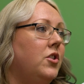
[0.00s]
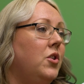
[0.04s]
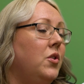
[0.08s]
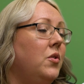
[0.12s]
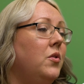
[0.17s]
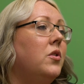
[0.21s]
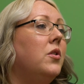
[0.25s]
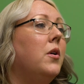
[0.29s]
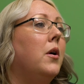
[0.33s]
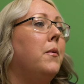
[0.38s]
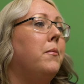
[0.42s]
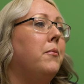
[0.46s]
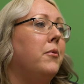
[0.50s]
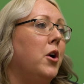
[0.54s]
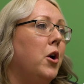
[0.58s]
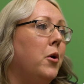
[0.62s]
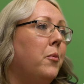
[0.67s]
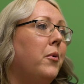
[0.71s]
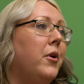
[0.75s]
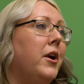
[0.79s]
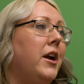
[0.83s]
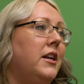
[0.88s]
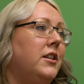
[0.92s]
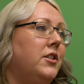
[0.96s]
to the
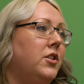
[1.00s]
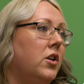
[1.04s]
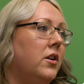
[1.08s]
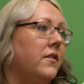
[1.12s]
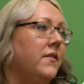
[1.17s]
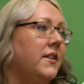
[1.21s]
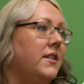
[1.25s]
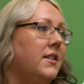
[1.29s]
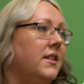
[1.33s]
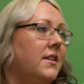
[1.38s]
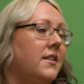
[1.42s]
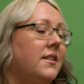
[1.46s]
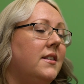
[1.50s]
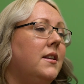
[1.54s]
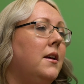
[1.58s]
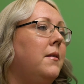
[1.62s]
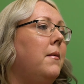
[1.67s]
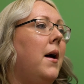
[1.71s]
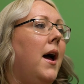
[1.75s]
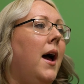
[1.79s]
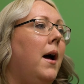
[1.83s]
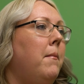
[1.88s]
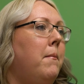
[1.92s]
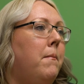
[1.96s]
appropriate services
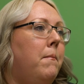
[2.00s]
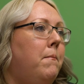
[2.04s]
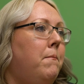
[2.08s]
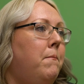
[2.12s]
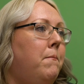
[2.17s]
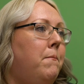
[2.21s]
to